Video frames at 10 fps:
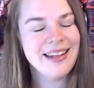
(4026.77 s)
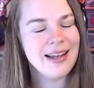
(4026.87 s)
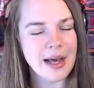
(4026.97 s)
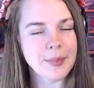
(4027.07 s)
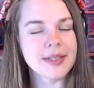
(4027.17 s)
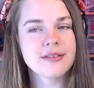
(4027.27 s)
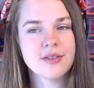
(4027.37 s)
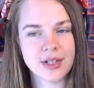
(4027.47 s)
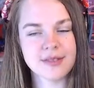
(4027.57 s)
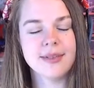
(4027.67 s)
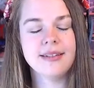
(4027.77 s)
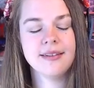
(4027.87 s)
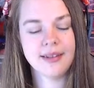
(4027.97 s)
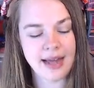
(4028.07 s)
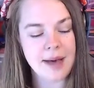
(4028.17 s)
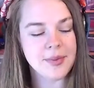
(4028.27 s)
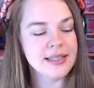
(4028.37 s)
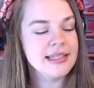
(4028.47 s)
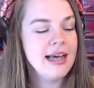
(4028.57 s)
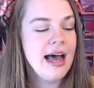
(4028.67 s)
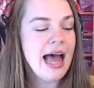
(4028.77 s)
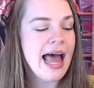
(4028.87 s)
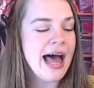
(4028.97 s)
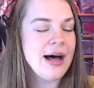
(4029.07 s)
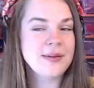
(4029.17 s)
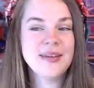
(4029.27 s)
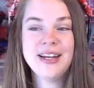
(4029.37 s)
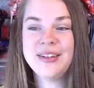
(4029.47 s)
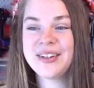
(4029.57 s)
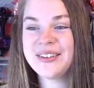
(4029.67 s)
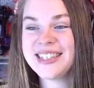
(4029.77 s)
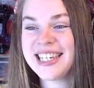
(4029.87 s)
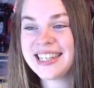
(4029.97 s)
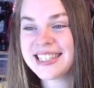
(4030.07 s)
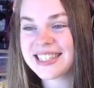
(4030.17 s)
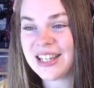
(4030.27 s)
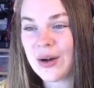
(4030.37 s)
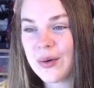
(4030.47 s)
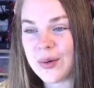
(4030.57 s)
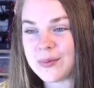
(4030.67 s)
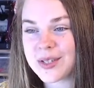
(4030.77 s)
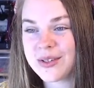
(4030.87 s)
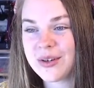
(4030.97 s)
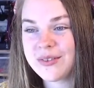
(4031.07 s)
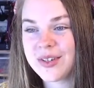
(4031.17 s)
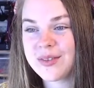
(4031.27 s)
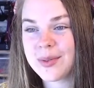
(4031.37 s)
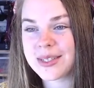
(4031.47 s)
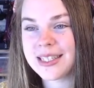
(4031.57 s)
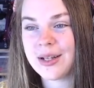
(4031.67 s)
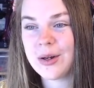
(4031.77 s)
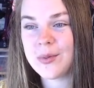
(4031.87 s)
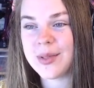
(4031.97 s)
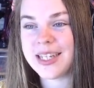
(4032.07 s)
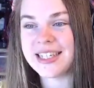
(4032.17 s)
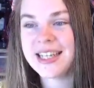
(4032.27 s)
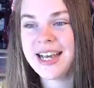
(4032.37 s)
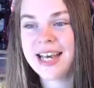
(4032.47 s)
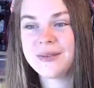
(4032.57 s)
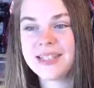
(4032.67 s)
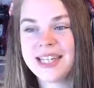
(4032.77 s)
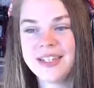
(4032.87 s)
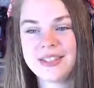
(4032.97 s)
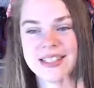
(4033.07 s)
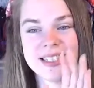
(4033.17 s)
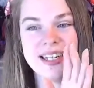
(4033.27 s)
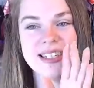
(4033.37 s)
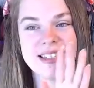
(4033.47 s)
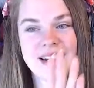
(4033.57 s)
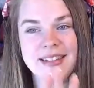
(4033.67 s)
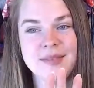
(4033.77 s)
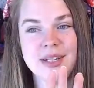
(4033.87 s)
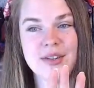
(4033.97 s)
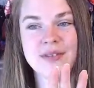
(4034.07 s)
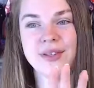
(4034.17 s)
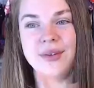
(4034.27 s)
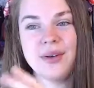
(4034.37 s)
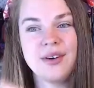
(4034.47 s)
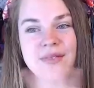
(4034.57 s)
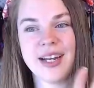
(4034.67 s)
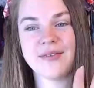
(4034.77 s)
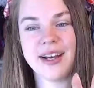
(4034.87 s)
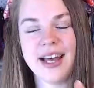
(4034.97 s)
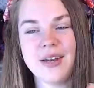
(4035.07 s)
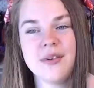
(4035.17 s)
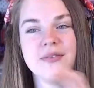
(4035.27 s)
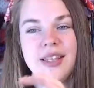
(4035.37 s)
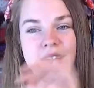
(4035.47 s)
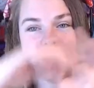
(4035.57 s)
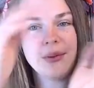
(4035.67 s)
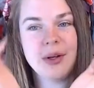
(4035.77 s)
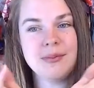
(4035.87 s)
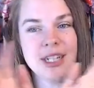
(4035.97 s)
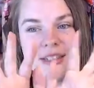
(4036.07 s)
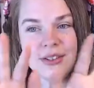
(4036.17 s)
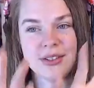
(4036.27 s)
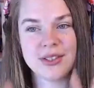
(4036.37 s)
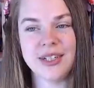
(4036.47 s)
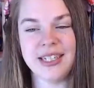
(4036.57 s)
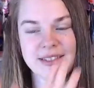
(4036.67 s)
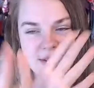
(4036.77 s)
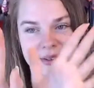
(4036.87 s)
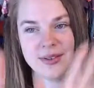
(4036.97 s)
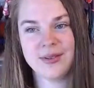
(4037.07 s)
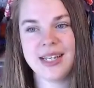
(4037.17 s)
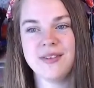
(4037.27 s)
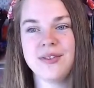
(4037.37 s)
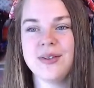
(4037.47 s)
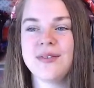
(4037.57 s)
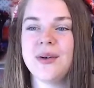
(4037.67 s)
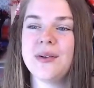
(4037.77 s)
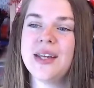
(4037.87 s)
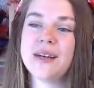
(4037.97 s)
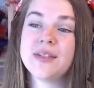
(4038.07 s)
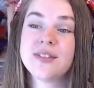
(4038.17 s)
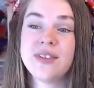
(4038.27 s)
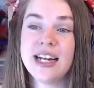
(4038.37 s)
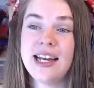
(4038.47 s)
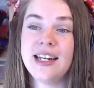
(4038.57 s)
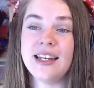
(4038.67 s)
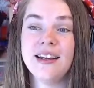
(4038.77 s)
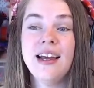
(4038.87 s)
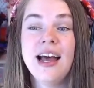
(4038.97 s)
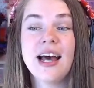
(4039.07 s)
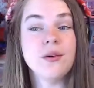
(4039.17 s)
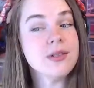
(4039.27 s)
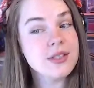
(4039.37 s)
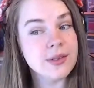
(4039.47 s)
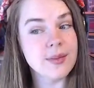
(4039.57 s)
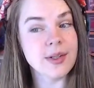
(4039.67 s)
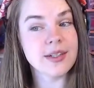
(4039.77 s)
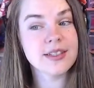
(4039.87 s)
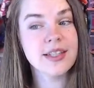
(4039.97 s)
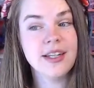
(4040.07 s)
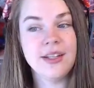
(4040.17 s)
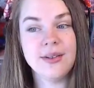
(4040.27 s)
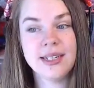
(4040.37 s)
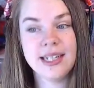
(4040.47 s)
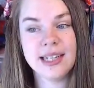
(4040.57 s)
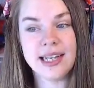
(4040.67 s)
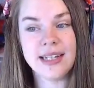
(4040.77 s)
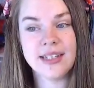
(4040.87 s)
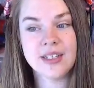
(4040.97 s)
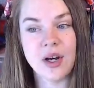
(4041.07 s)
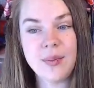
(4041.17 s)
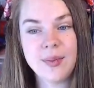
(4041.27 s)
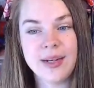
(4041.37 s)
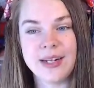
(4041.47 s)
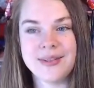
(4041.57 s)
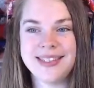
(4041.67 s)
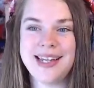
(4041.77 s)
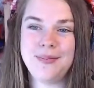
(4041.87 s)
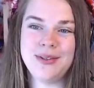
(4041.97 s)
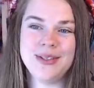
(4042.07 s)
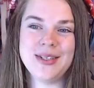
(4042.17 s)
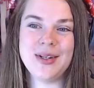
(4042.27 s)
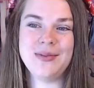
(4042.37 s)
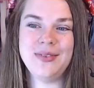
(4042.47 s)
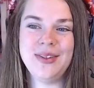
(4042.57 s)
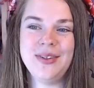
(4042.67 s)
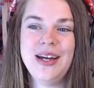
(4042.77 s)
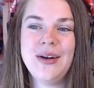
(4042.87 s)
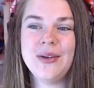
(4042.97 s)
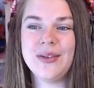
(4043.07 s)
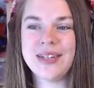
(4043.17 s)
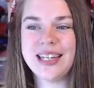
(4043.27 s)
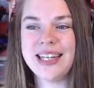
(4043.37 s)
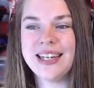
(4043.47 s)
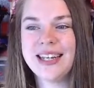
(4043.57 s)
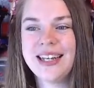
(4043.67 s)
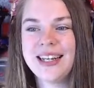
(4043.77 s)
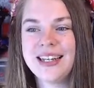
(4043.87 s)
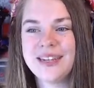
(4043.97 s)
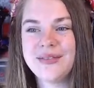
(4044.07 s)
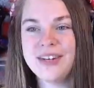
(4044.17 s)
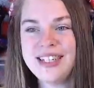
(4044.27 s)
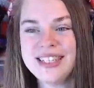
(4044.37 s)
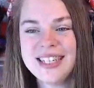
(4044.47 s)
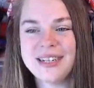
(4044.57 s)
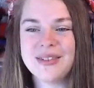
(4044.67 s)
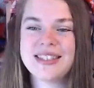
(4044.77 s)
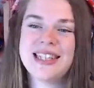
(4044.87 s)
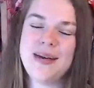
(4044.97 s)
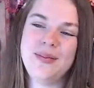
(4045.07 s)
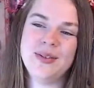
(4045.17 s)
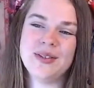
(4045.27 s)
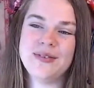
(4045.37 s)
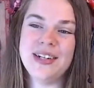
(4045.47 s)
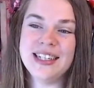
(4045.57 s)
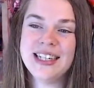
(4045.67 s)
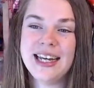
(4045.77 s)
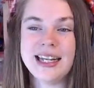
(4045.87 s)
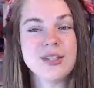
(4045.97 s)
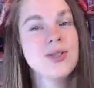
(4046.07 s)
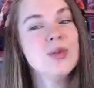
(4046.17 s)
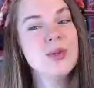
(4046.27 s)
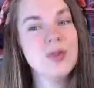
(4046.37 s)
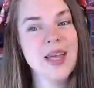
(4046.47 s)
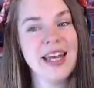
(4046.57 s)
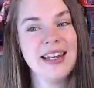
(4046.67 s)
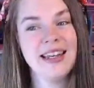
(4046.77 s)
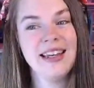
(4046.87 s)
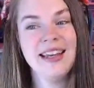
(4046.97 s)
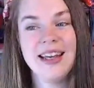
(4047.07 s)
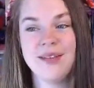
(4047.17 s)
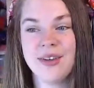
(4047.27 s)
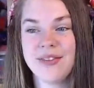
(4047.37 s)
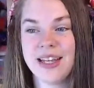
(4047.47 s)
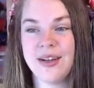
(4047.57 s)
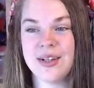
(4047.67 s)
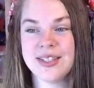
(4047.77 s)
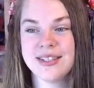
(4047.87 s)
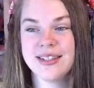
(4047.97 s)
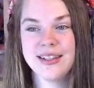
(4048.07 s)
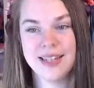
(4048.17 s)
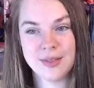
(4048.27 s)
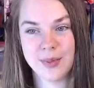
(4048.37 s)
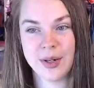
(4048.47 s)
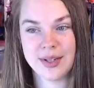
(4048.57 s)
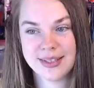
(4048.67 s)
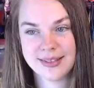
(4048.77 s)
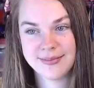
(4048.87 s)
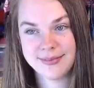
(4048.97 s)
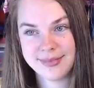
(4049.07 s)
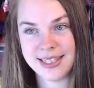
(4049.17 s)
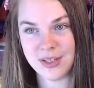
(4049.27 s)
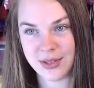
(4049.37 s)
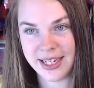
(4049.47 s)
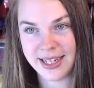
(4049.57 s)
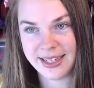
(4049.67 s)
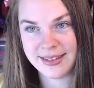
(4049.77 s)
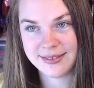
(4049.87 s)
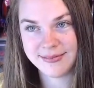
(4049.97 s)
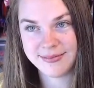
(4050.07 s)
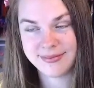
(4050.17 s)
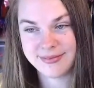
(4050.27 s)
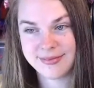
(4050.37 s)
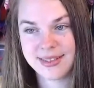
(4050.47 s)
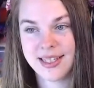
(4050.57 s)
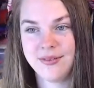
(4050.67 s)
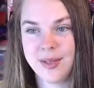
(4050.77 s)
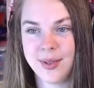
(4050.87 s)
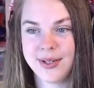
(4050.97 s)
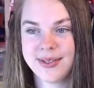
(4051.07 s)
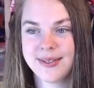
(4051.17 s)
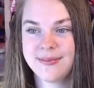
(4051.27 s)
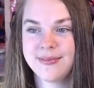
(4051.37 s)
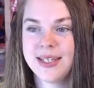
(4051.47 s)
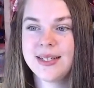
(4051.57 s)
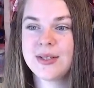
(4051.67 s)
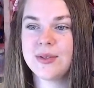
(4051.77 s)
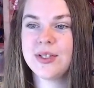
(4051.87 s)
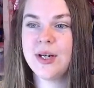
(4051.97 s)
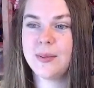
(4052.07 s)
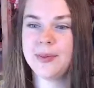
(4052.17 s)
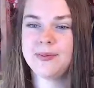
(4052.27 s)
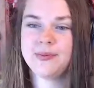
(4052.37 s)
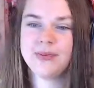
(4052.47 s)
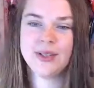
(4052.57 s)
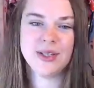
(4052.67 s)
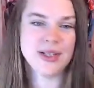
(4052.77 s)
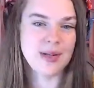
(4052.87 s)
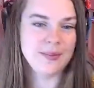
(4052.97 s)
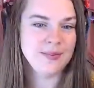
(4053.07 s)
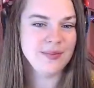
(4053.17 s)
It happens. Trust me, it happens. You can always hit this little home. So when you hover over the box, a little home appears, and it will take you to this nice isometric view of whatever, and it will fit the whole object on your screen. So you'll get a view of the whole thing, which is very handy. And also on the box, you can hit like top and it will snap you to the top view, or you can hit front and it will snap you to the front. And super duper handy if you ever get lost. This box is your guide. Lovely box. So top, we'll go to the top.